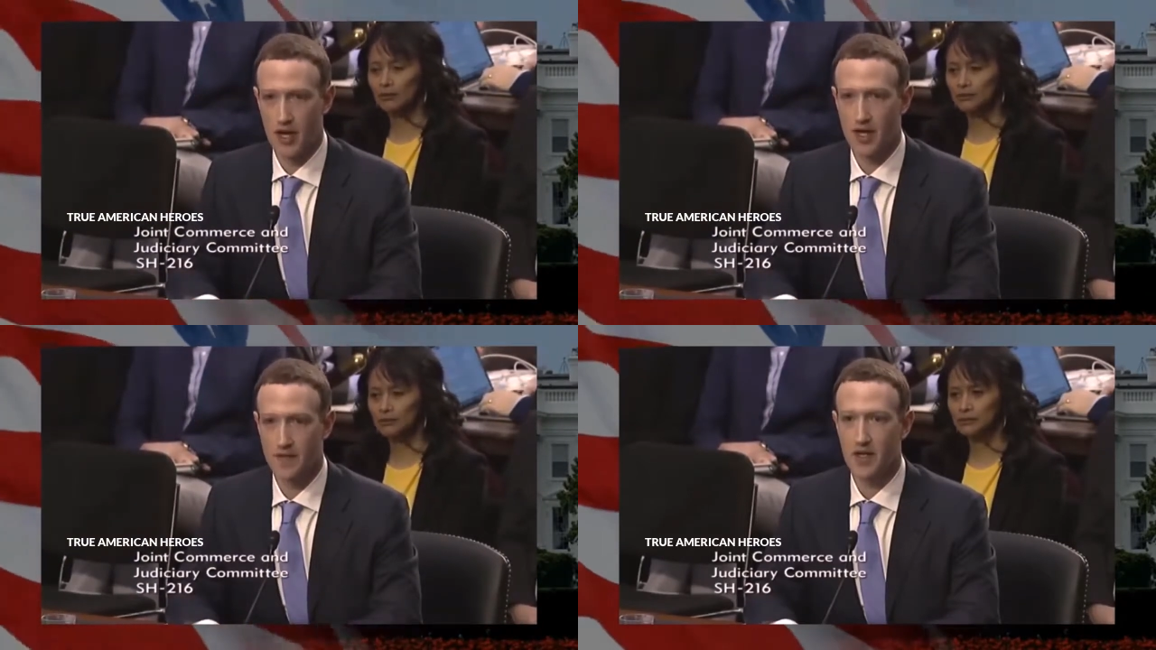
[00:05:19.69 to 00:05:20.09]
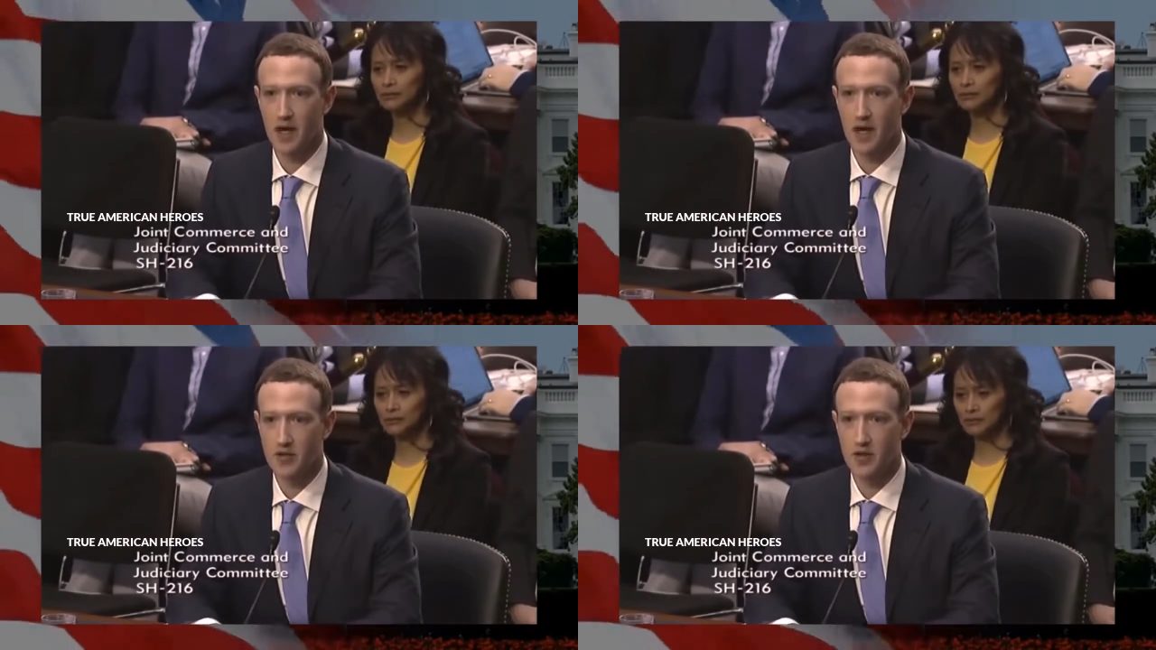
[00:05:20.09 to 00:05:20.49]
Speaker 1: And I think
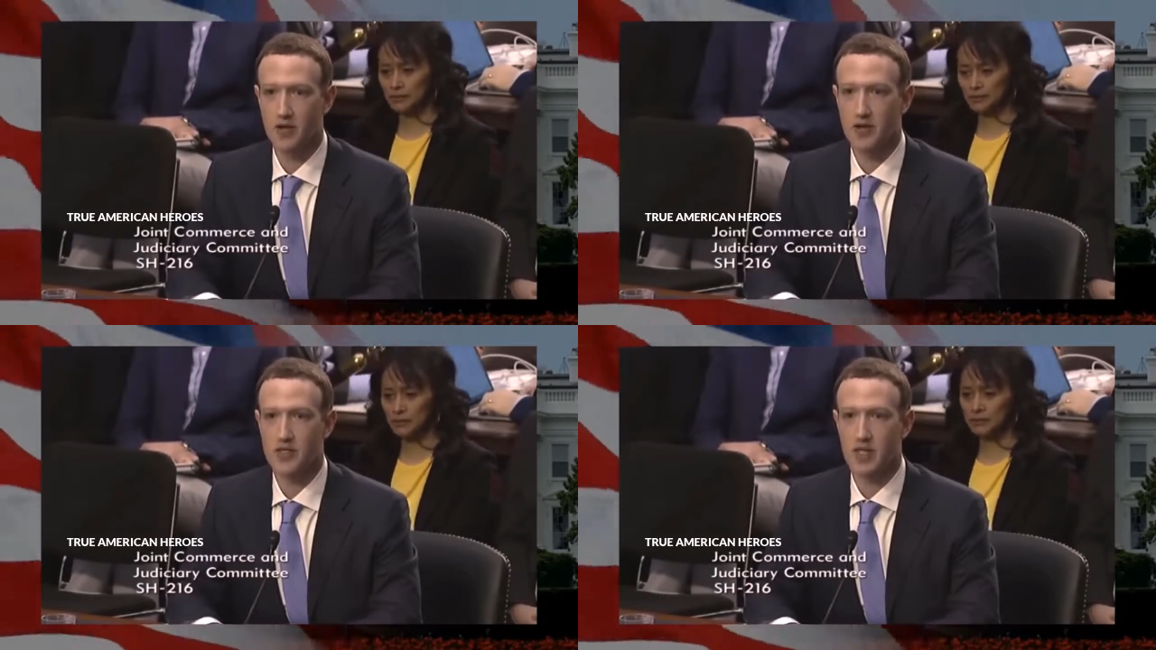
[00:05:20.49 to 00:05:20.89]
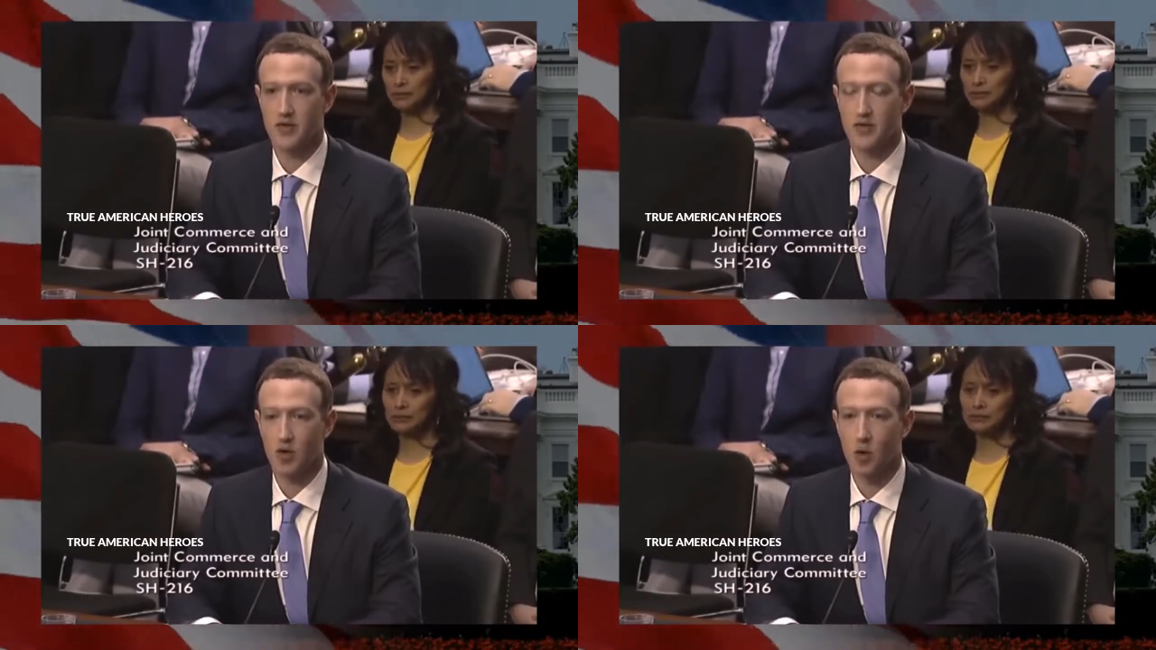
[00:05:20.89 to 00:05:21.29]
in other areas,
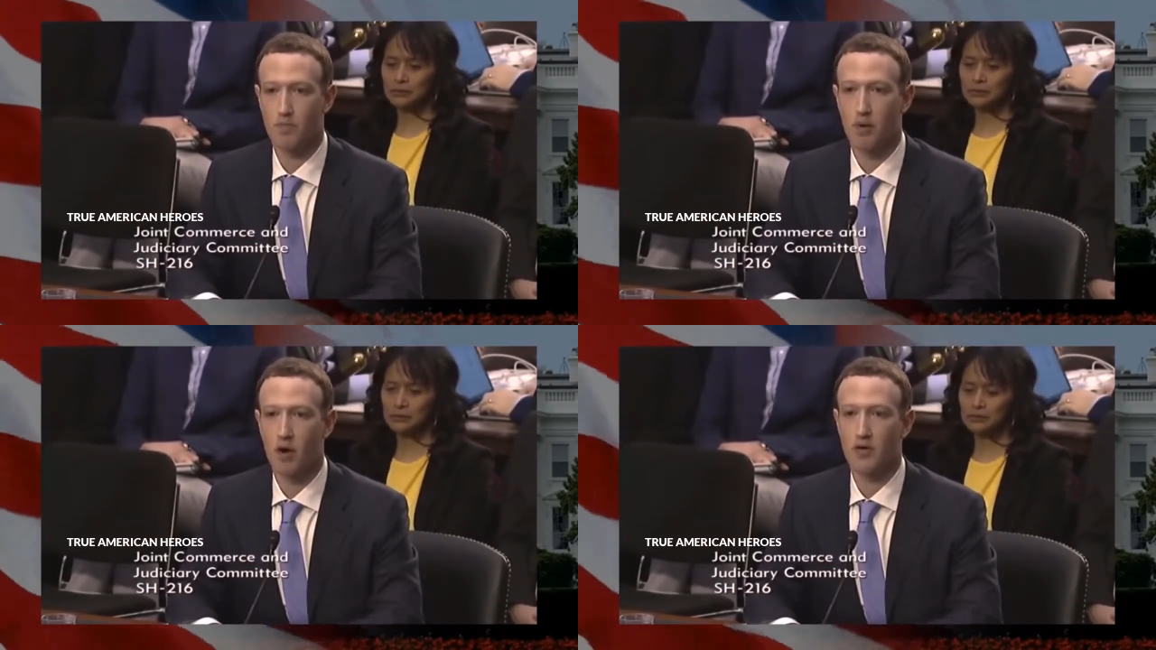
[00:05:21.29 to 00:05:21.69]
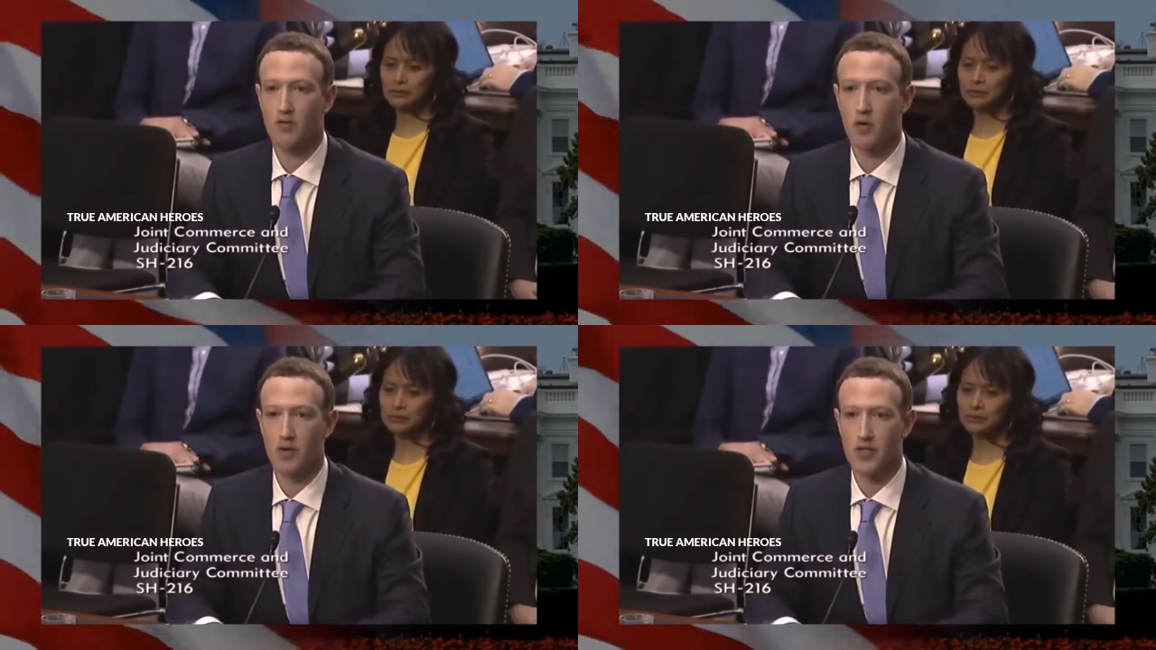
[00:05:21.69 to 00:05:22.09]
like the core part
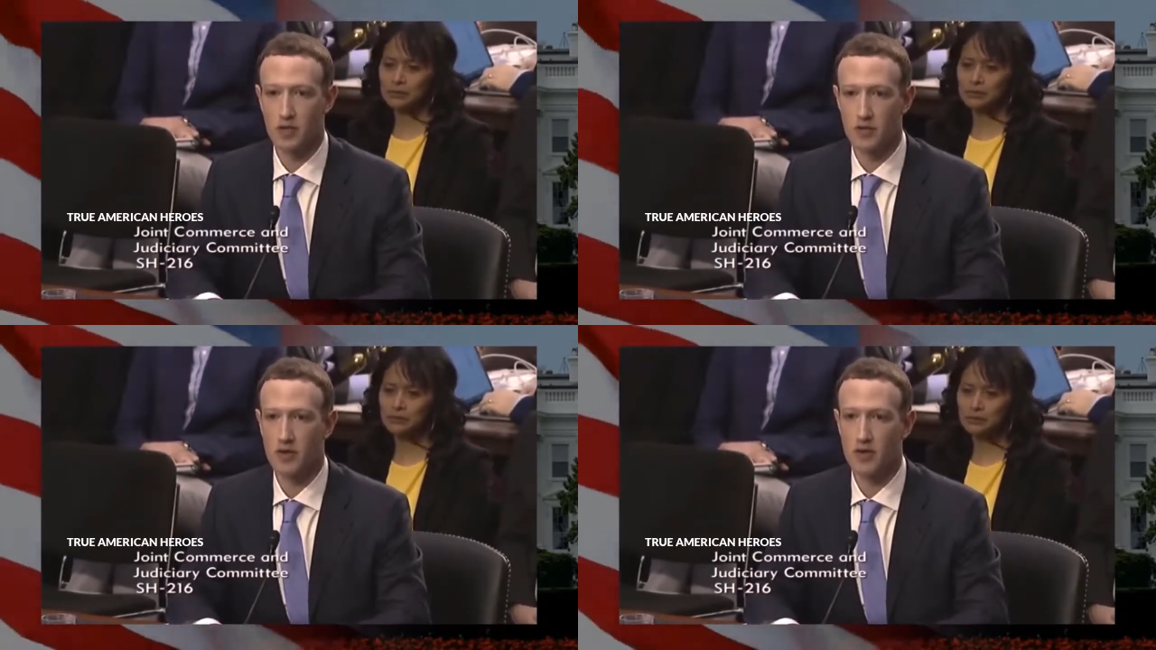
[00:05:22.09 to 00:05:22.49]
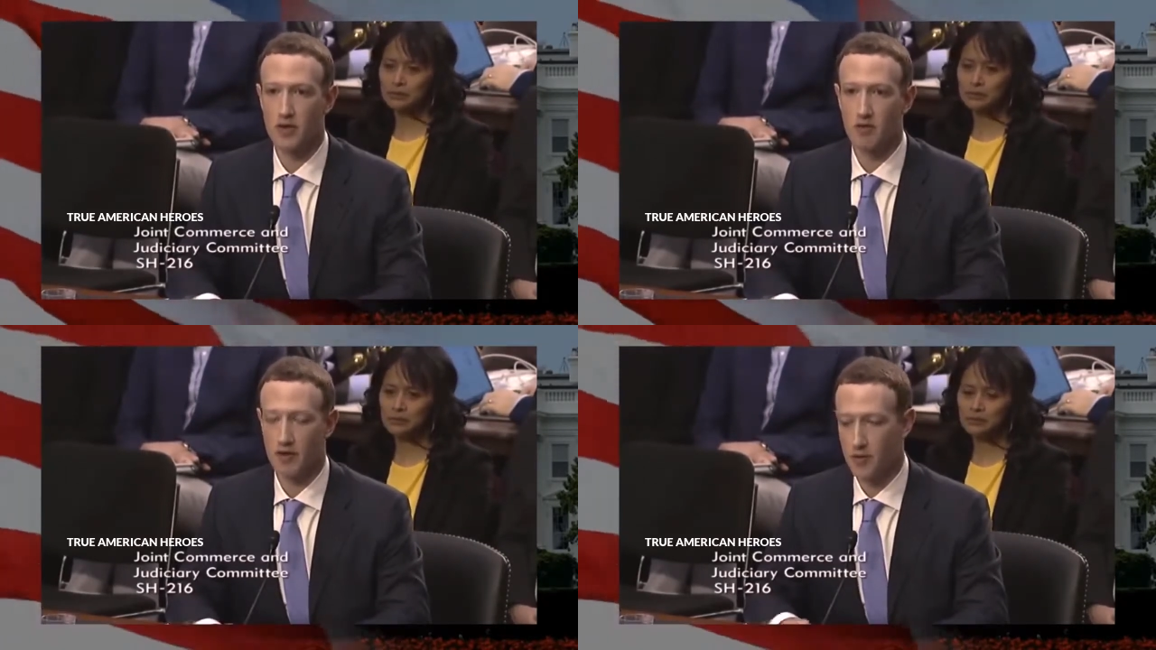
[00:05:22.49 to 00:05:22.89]
of what we do, right?